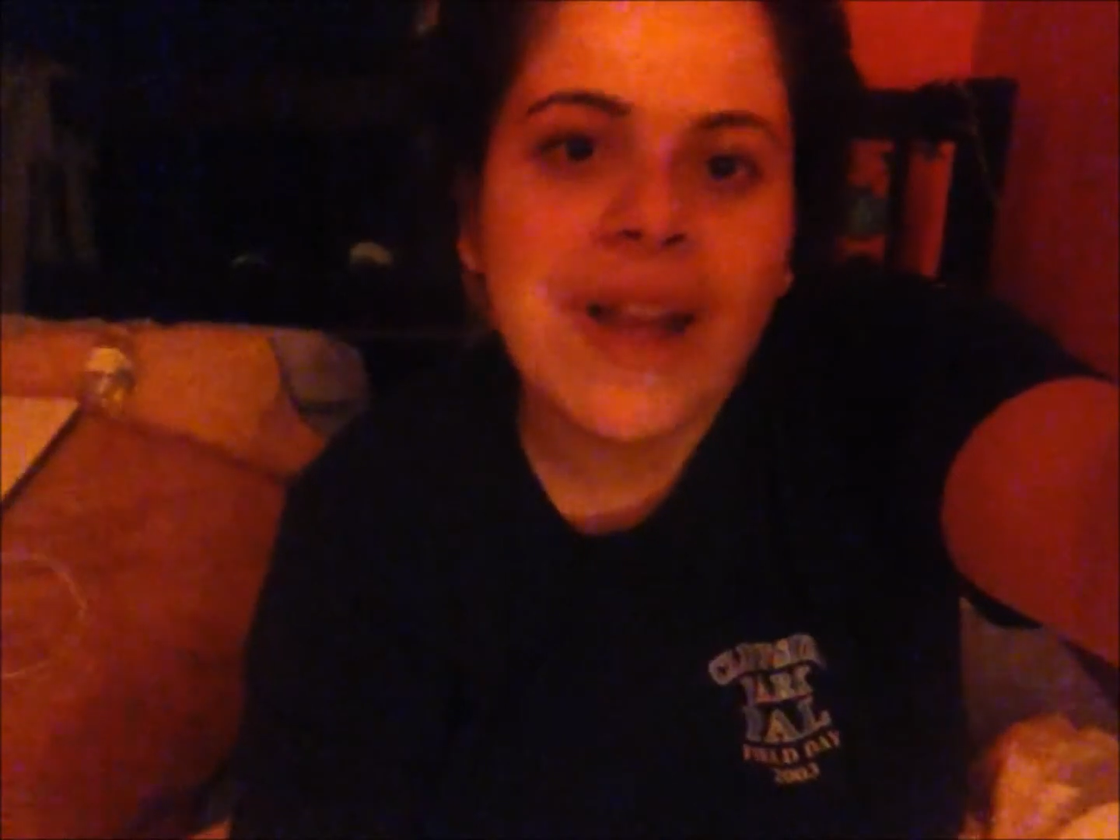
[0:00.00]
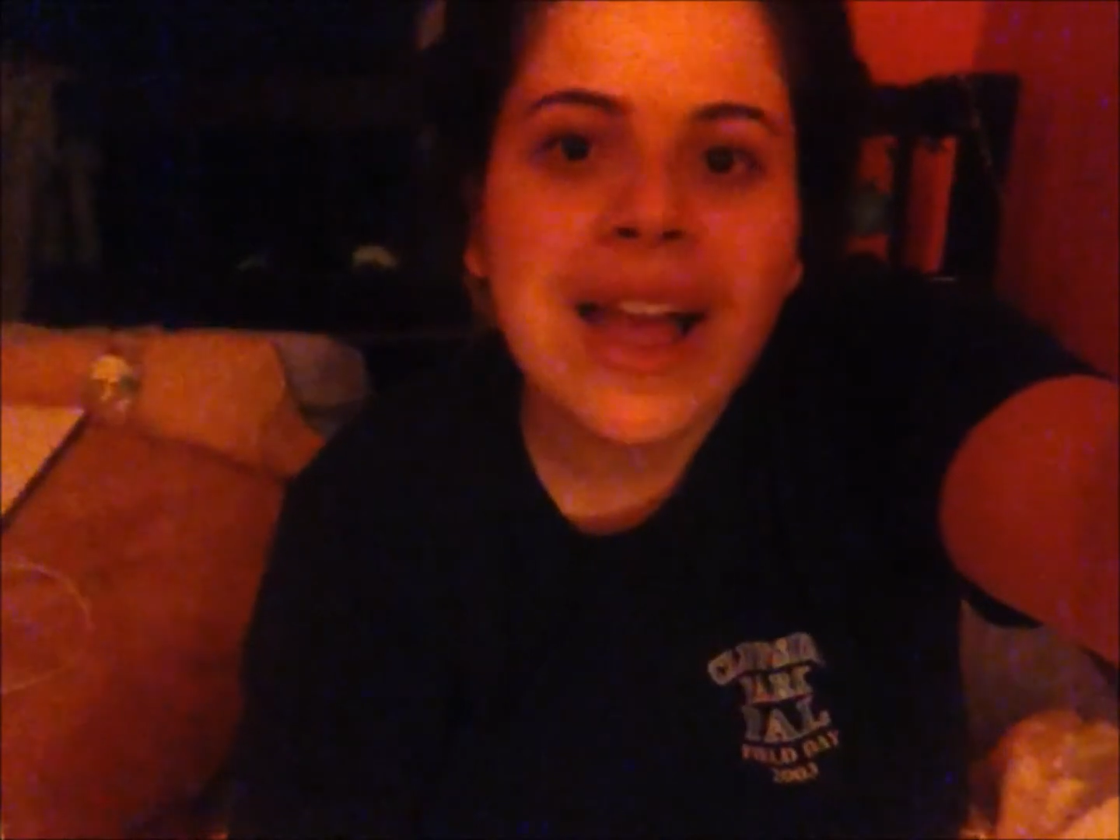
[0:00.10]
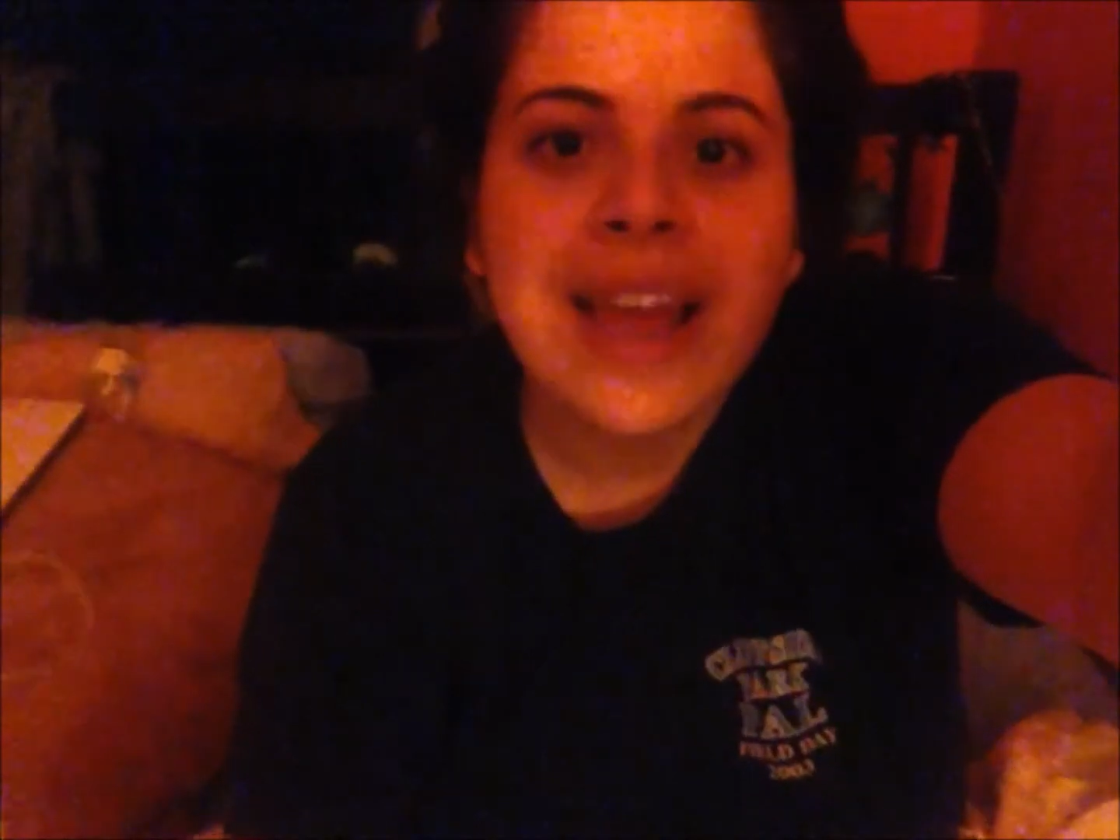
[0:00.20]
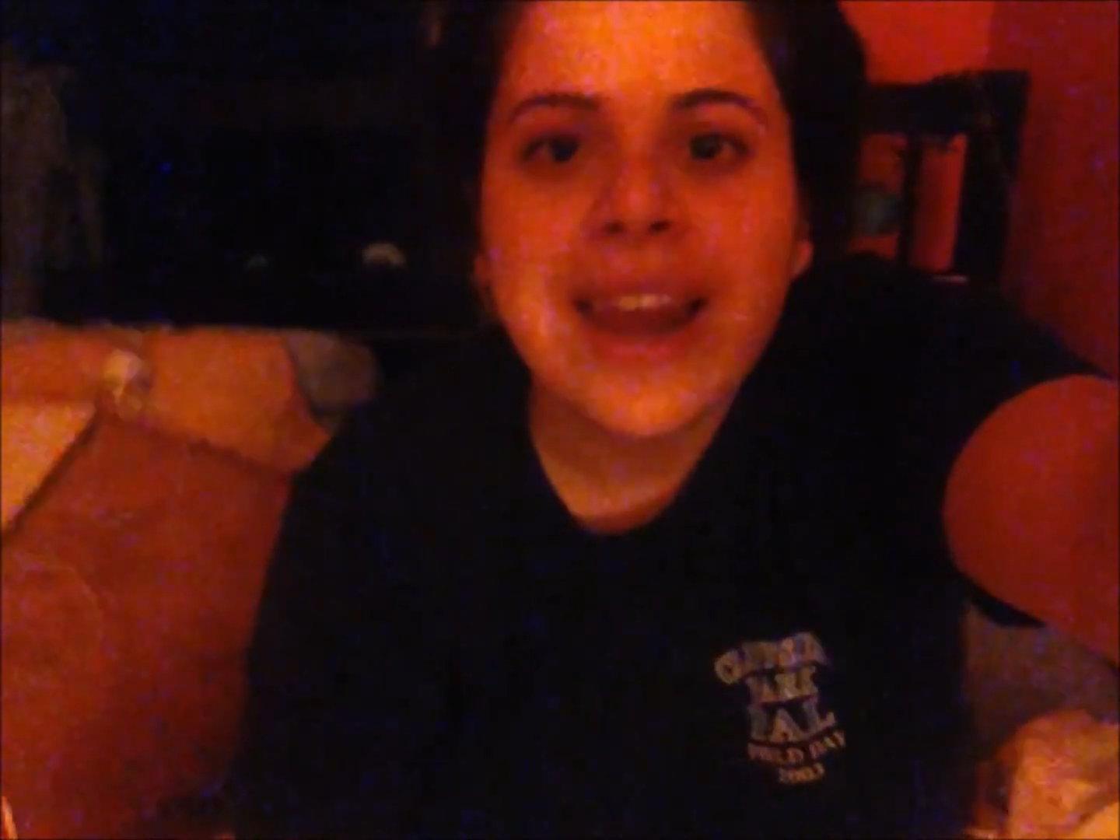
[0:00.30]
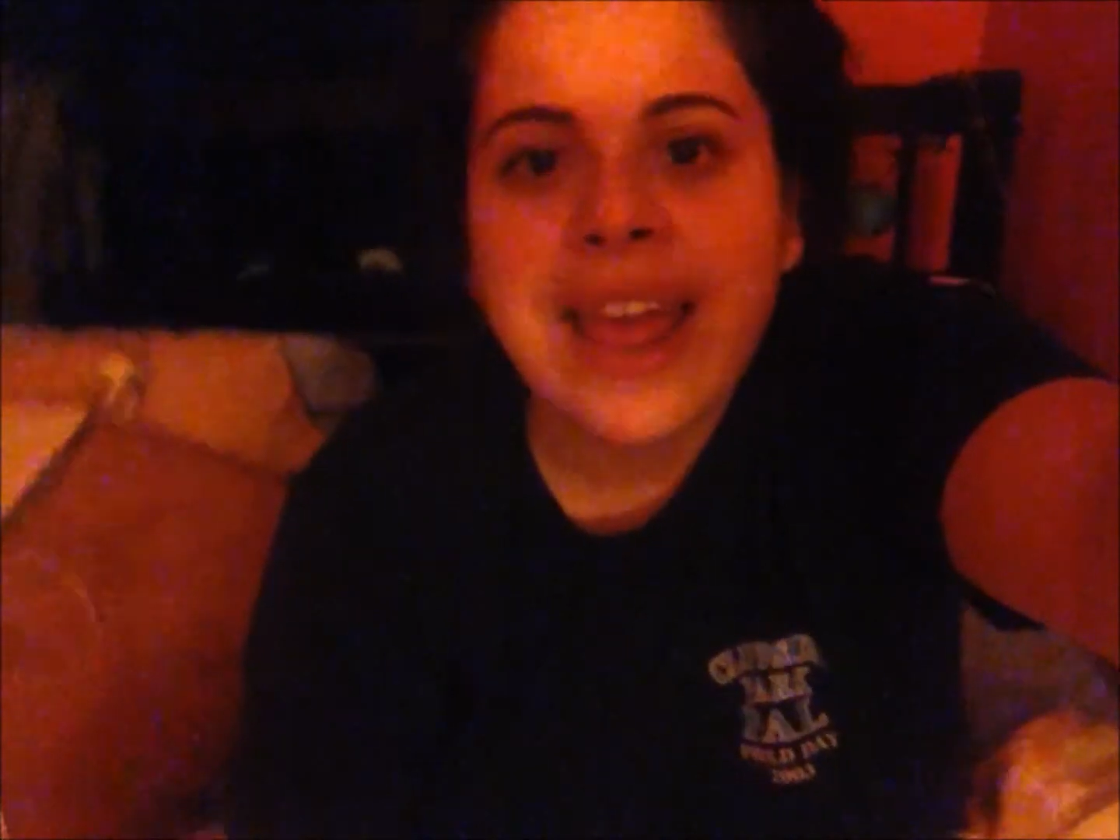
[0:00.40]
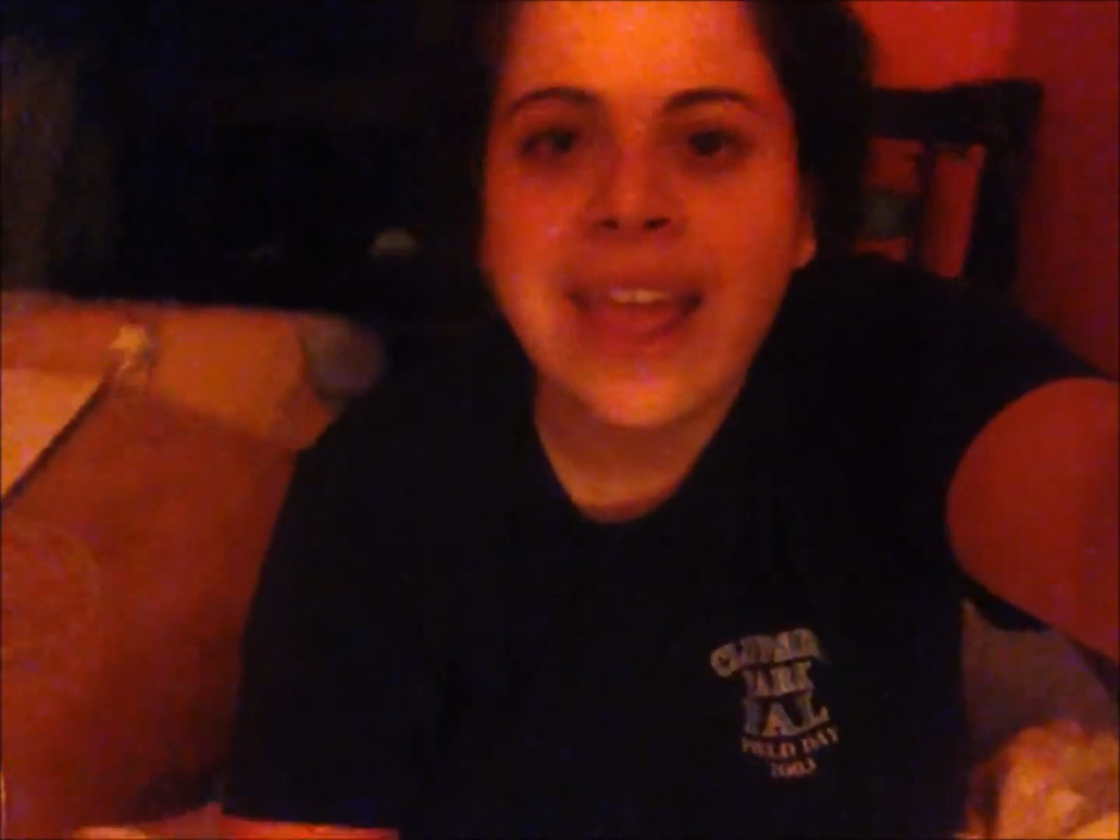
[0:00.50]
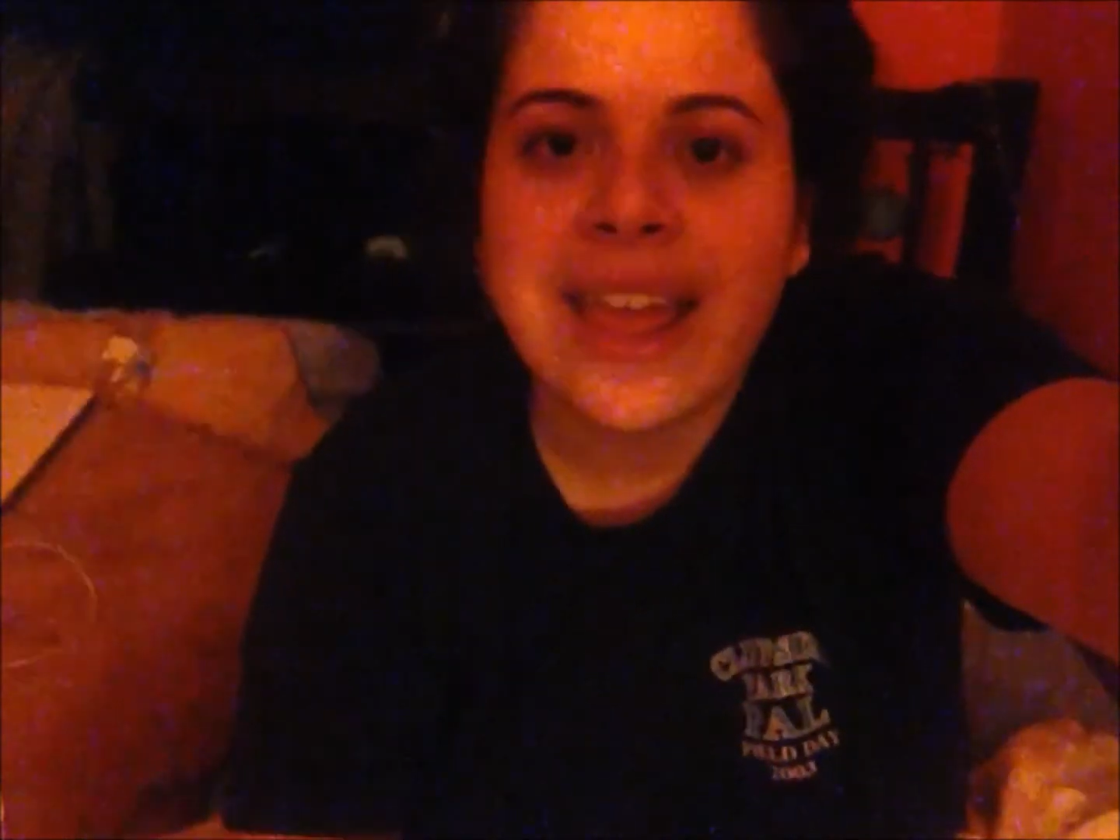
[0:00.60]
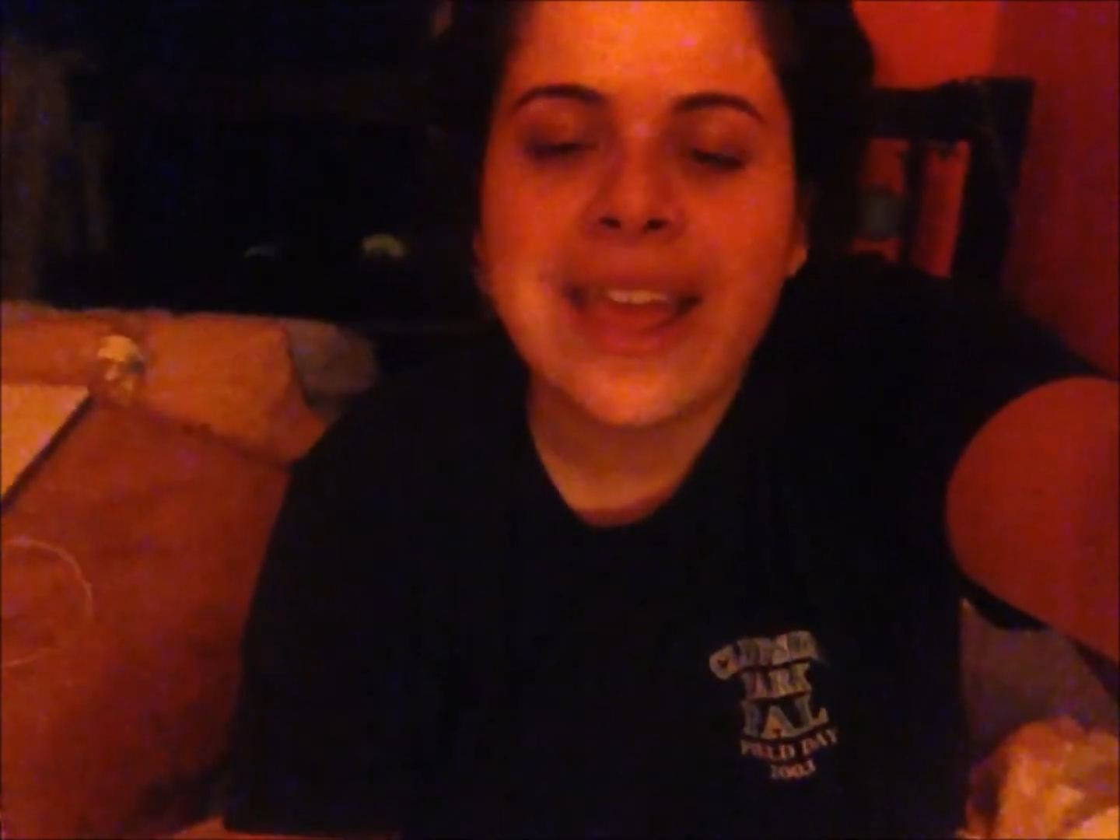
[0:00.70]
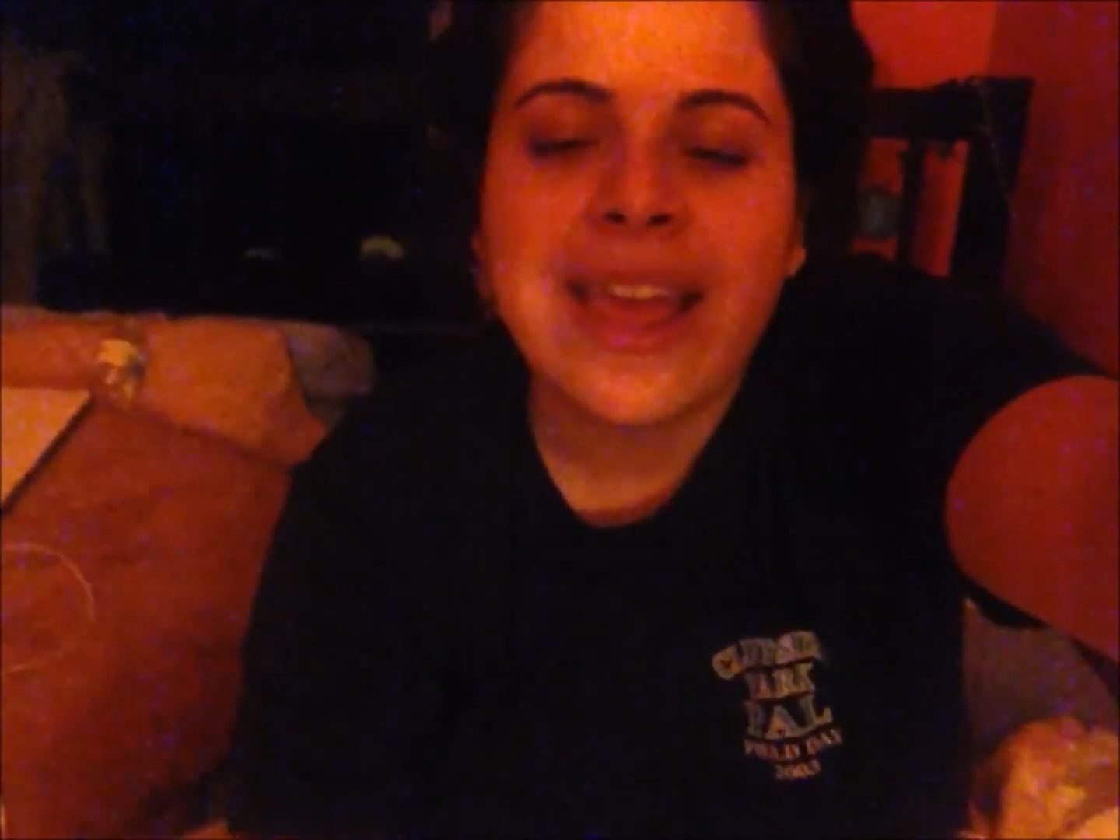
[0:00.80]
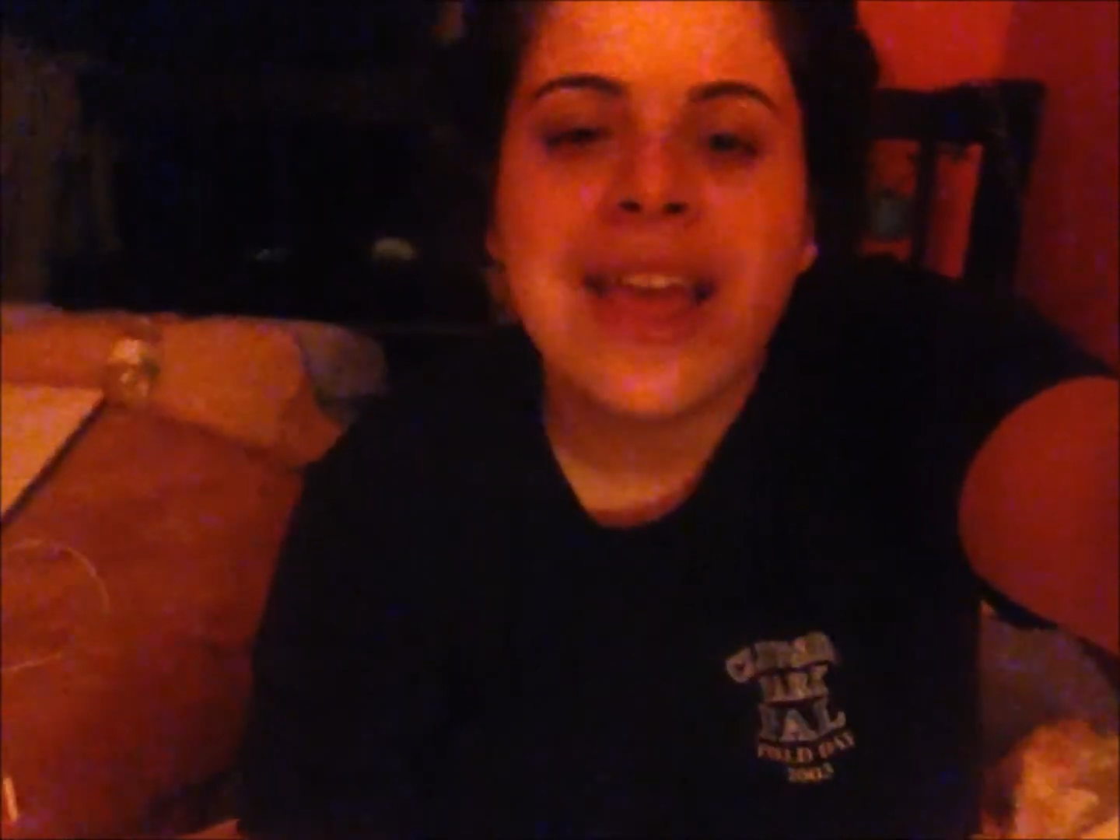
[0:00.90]

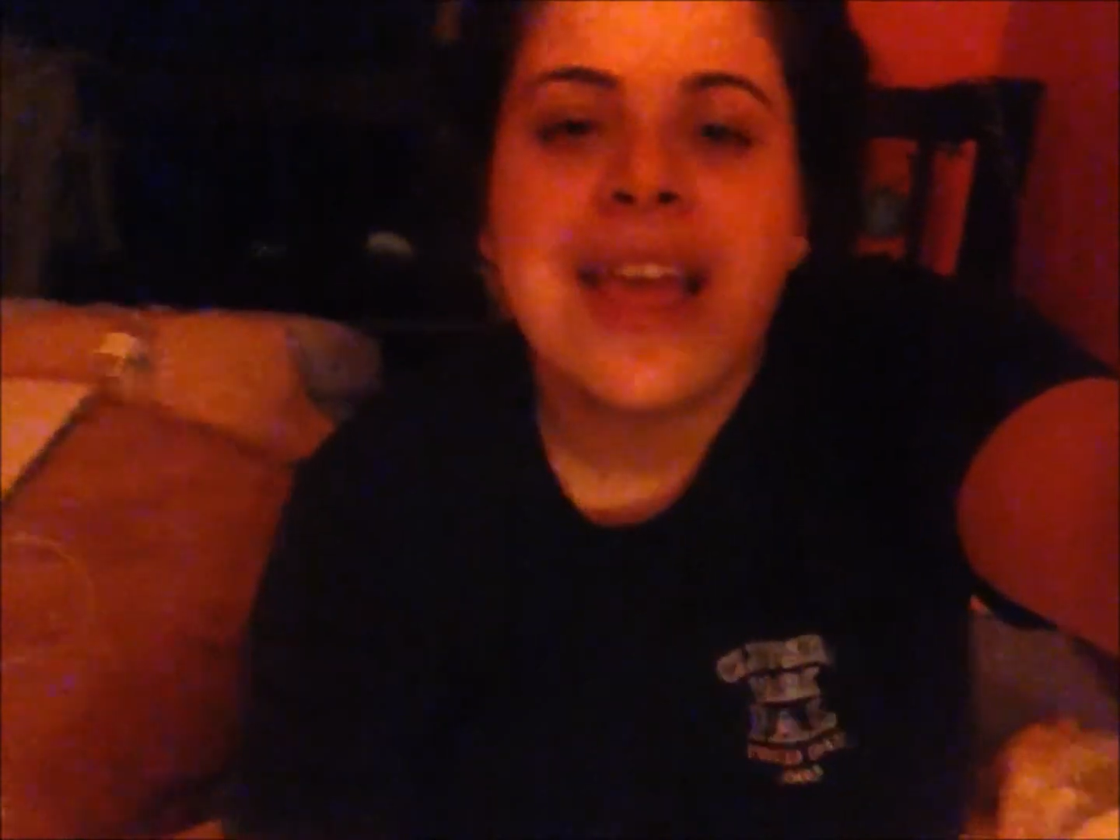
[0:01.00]
Friday.